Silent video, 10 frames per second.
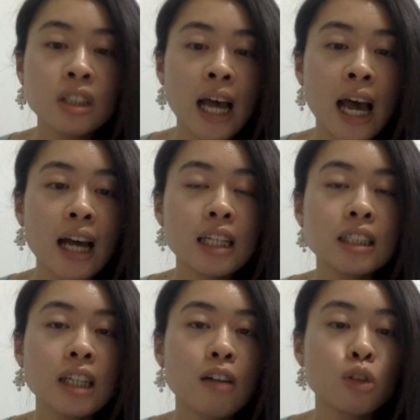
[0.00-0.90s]
this hack
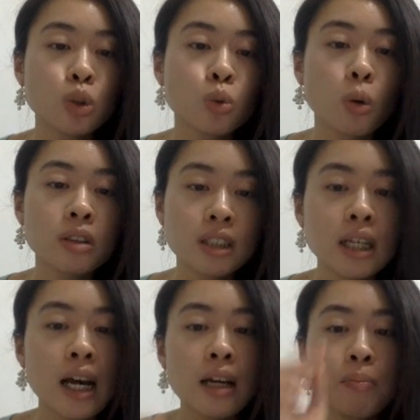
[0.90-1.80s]
inside your store
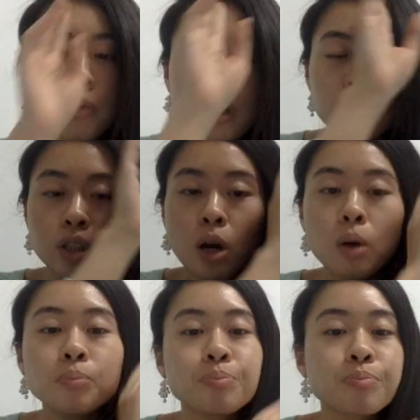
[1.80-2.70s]
today.
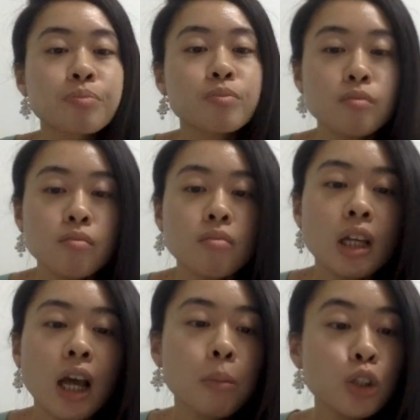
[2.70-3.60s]
So
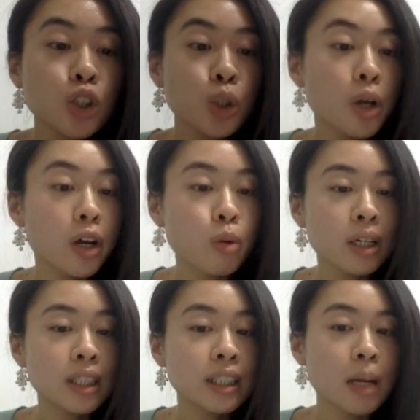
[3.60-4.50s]
I'm going to show you a
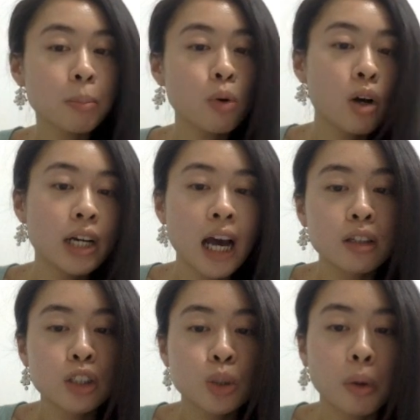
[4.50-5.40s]
quick example on
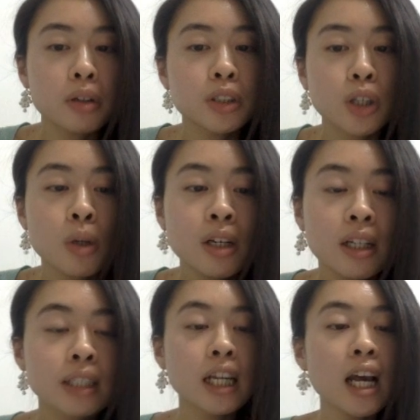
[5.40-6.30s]
how this works. So
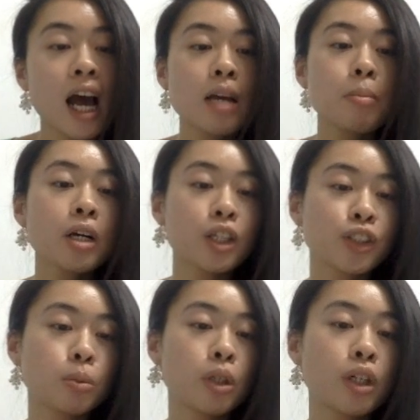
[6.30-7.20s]
say I am a
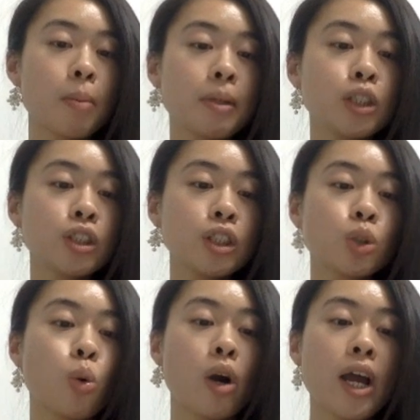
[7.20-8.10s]
customer coming to the
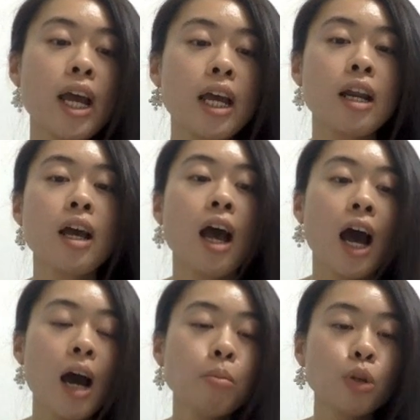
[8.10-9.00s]
store and
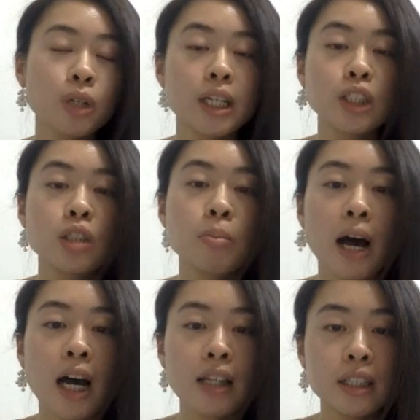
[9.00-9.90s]
I'm looking to
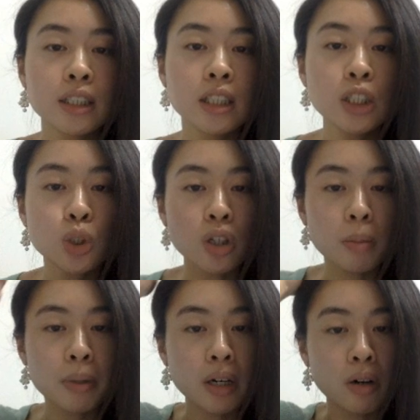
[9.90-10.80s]
buy this
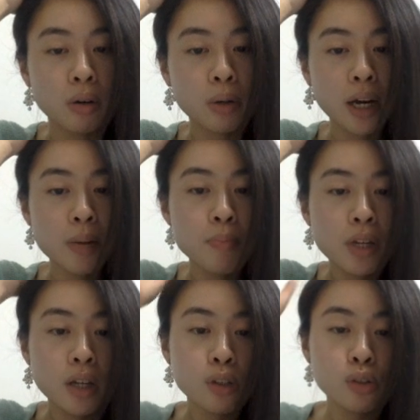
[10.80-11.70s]
t-shirt up here, okay?
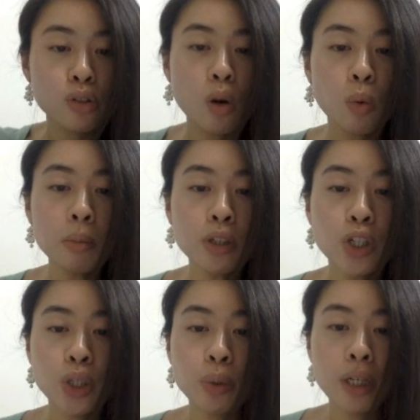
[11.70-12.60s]
So what I'm
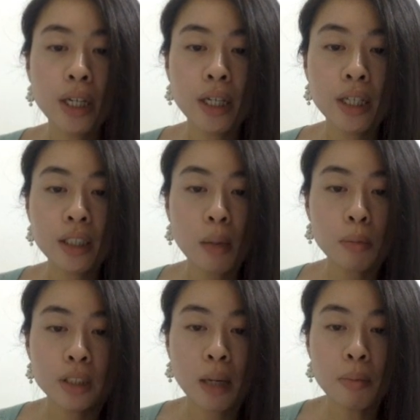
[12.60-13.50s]
going to do is I'm
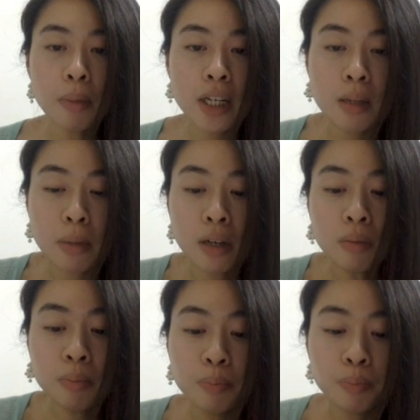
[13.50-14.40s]
going to type in my
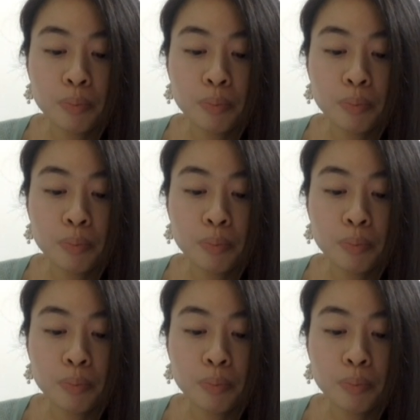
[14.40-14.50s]
email